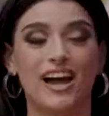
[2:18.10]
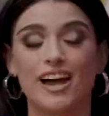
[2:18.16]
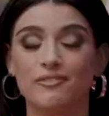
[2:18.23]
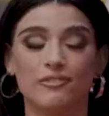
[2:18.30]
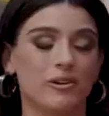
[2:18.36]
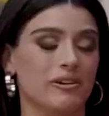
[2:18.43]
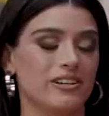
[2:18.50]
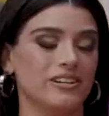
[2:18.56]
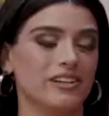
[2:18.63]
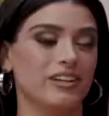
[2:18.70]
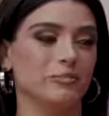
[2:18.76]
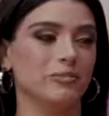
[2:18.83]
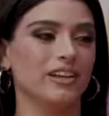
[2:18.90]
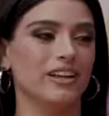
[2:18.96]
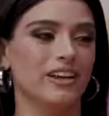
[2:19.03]
I have no idea how
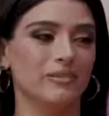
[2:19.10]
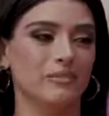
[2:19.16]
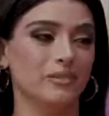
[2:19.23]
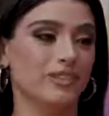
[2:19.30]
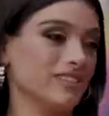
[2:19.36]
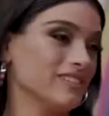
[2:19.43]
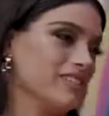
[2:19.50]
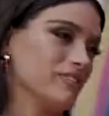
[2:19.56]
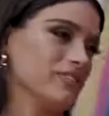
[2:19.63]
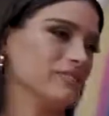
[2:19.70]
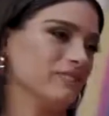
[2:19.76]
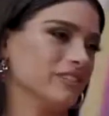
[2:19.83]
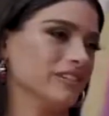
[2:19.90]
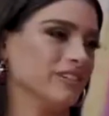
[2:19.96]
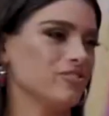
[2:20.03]
to play, but that's actually
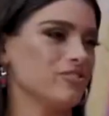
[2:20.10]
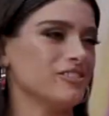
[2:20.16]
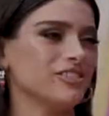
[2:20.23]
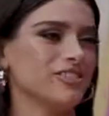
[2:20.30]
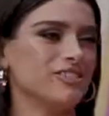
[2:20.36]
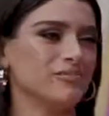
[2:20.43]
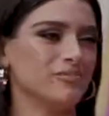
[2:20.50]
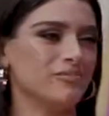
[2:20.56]
really interesting.